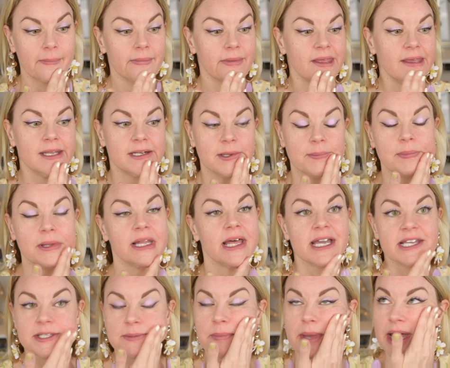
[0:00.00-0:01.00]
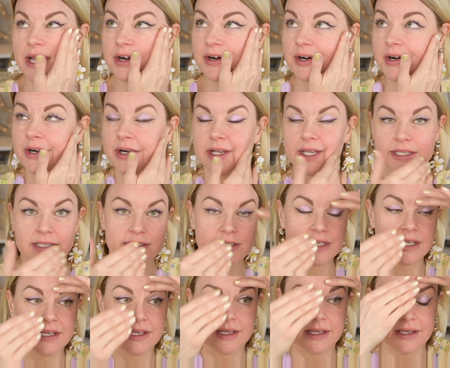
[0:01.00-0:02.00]
it applies better,
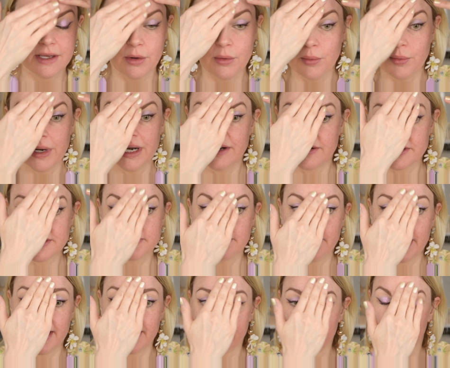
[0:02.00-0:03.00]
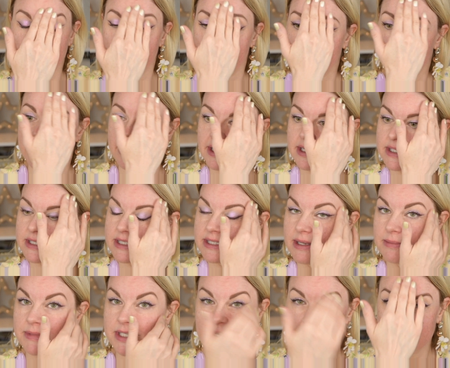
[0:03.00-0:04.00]
it wears better.
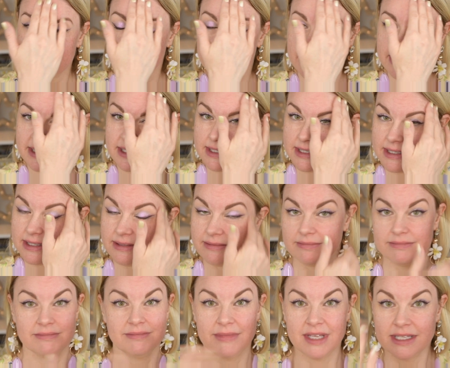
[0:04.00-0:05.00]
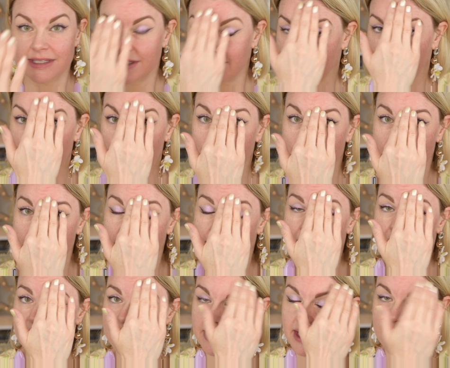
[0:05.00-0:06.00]
Sometimes it's the
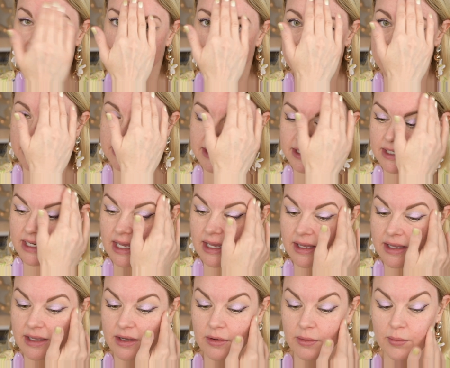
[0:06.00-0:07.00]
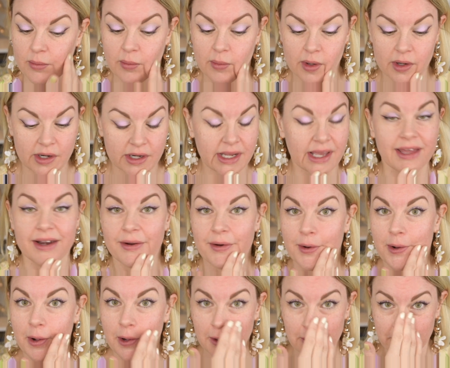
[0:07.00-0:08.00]
opposite, that it doesn't work at
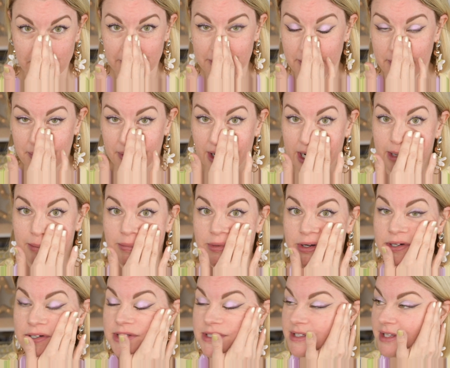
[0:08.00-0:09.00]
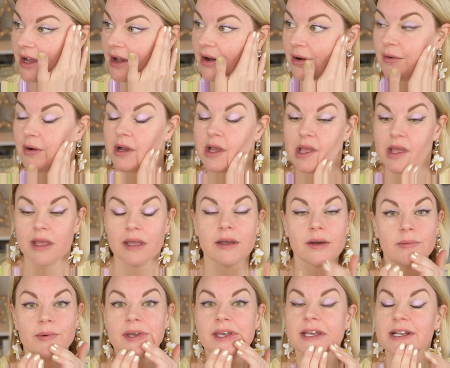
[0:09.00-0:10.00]
all with a primer. So
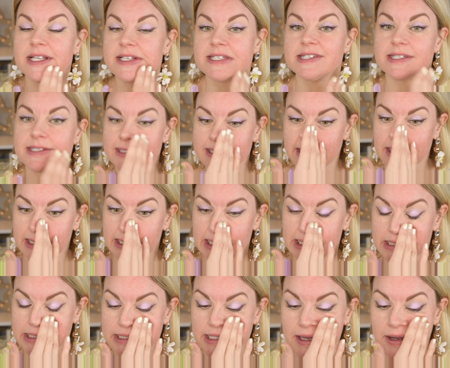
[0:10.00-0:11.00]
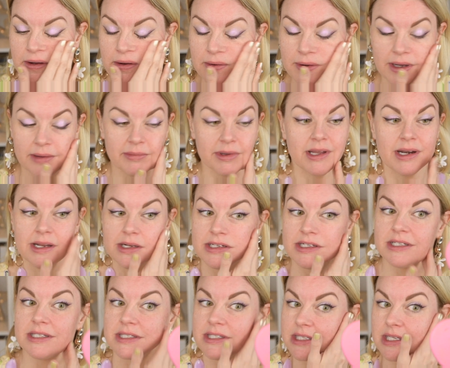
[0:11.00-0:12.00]
we're gonna see. So I'm gonna
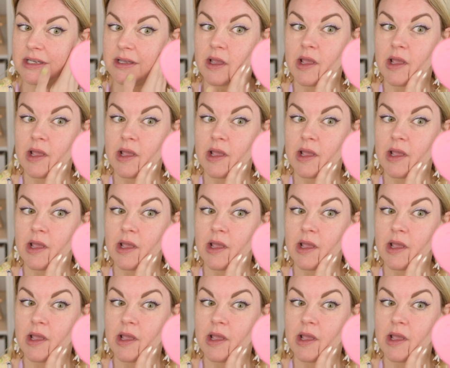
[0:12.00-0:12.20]
just